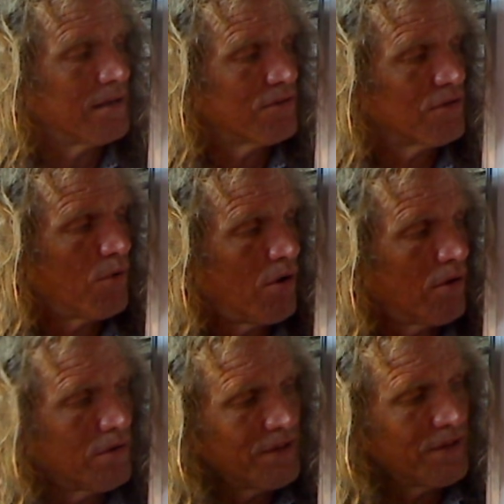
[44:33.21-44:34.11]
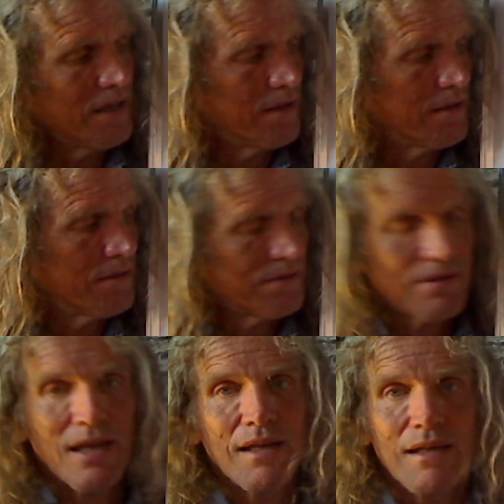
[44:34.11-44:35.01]
and so all of the heat could
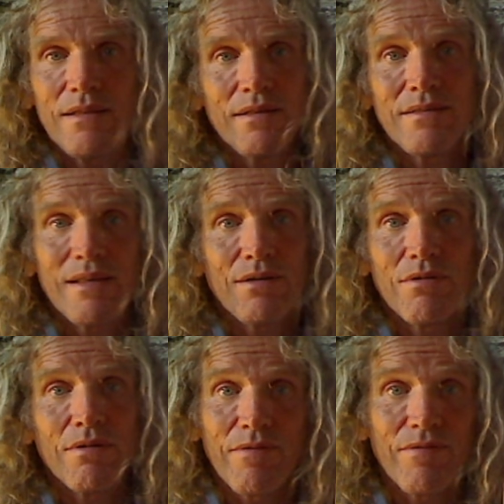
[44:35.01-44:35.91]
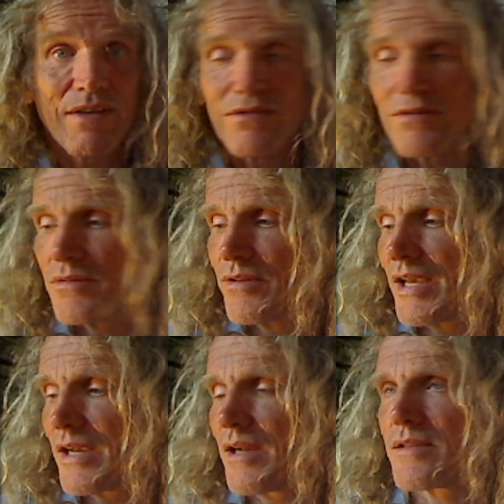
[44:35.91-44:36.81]
stay in the center of a vessel and
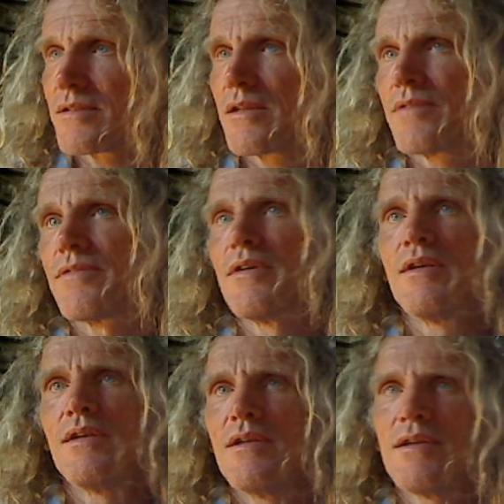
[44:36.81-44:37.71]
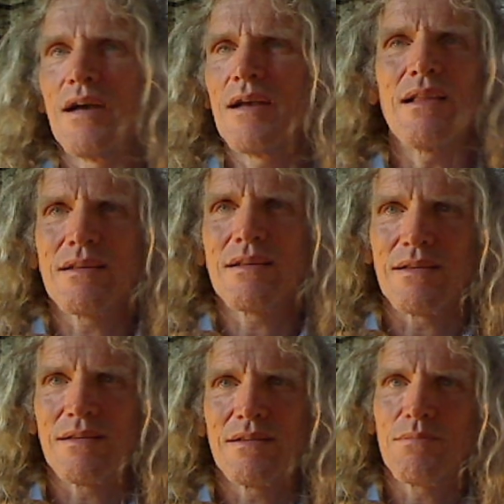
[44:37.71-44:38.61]
that kind of stuff. Like I said,
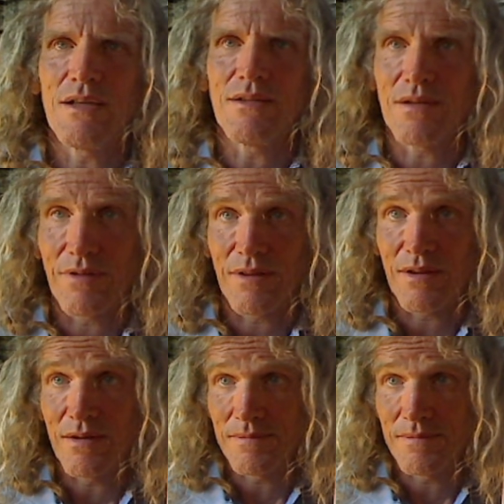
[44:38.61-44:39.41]
it explains everything.